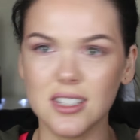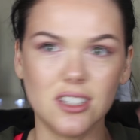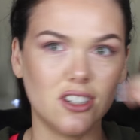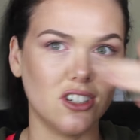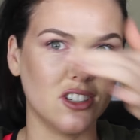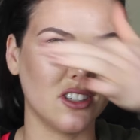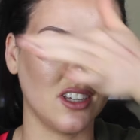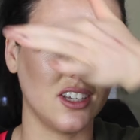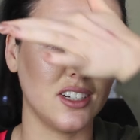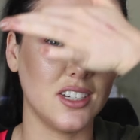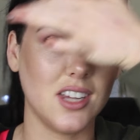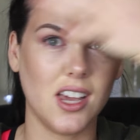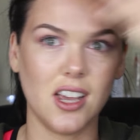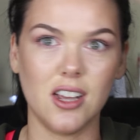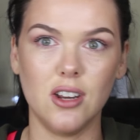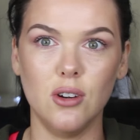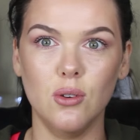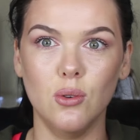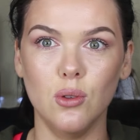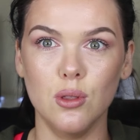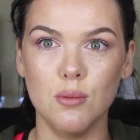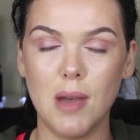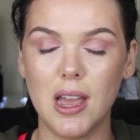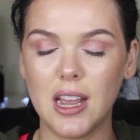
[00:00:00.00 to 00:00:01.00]
It's just like taken
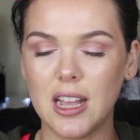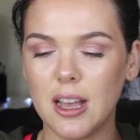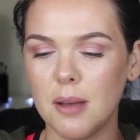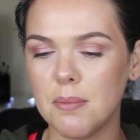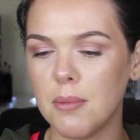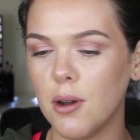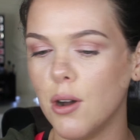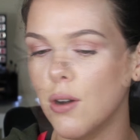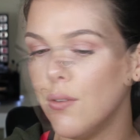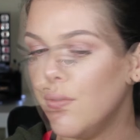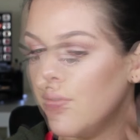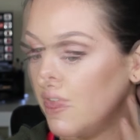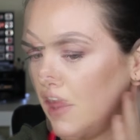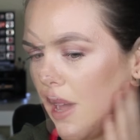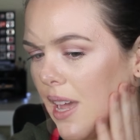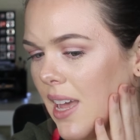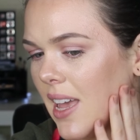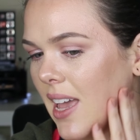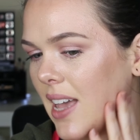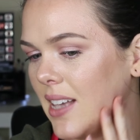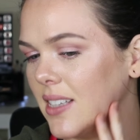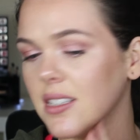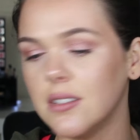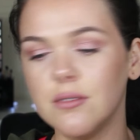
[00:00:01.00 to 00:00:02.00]
all the makeup off, but
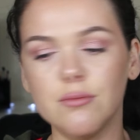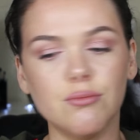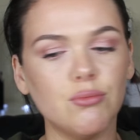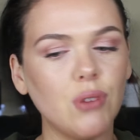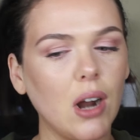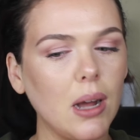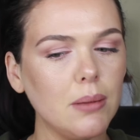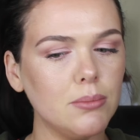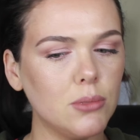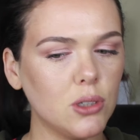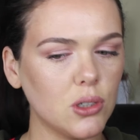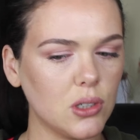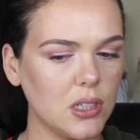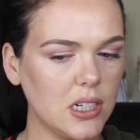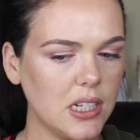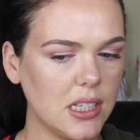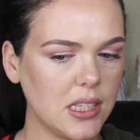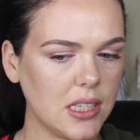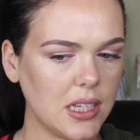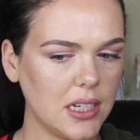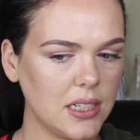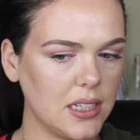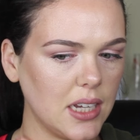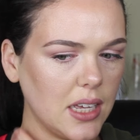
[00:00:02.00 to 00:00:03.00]
it hasn't rubbed or
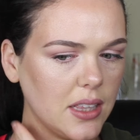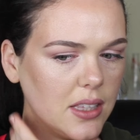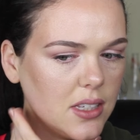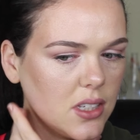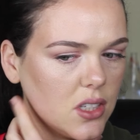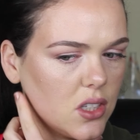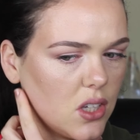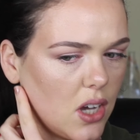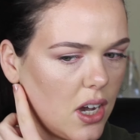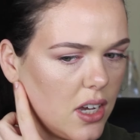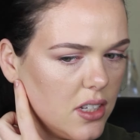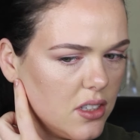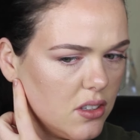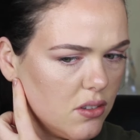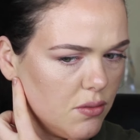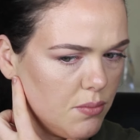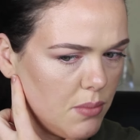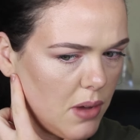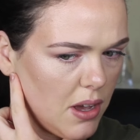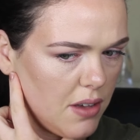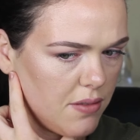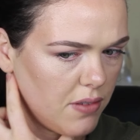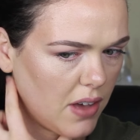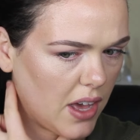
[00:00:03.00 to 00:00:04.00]
anything down the sides of
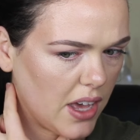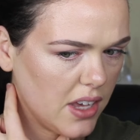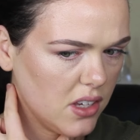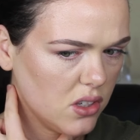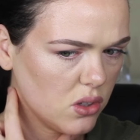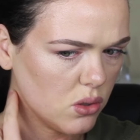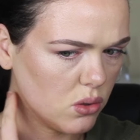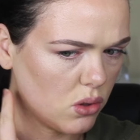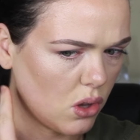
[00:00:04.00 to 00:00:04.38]
my face,